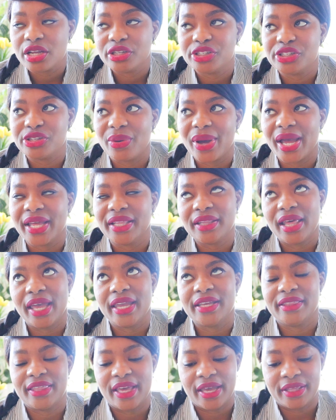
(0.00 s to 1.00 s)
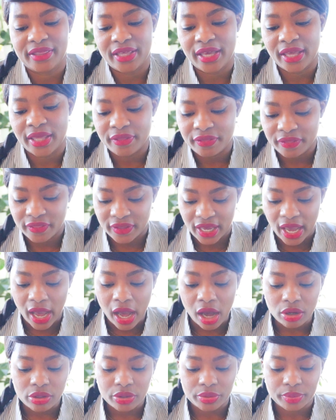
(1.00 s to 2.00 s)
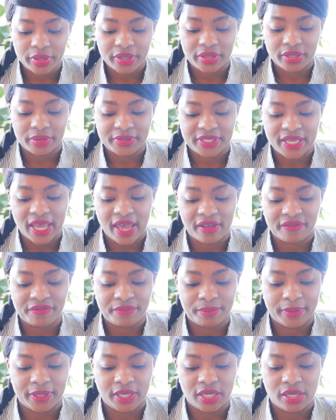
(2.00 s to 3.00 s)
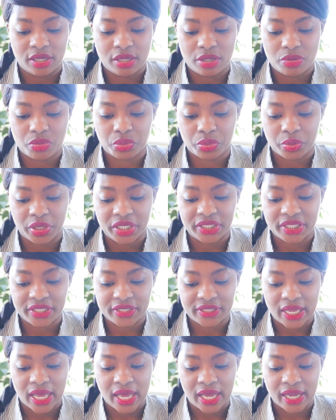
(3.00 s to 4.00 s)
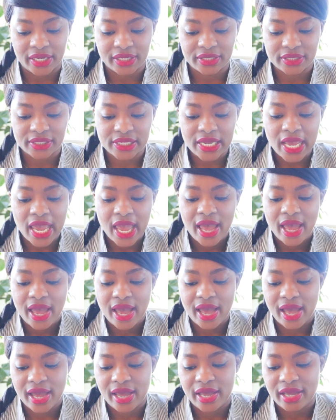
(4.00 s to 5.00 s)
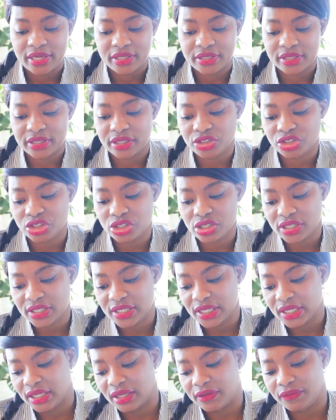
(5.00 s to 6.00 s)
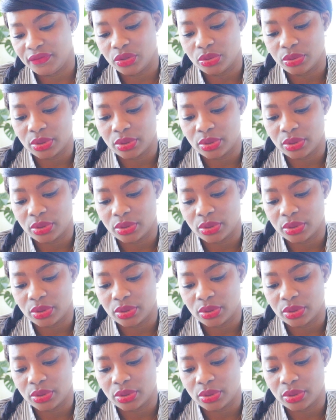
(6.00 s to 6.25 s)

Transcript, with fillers: So I like that, that the algorithms have been redesigned. And just to give you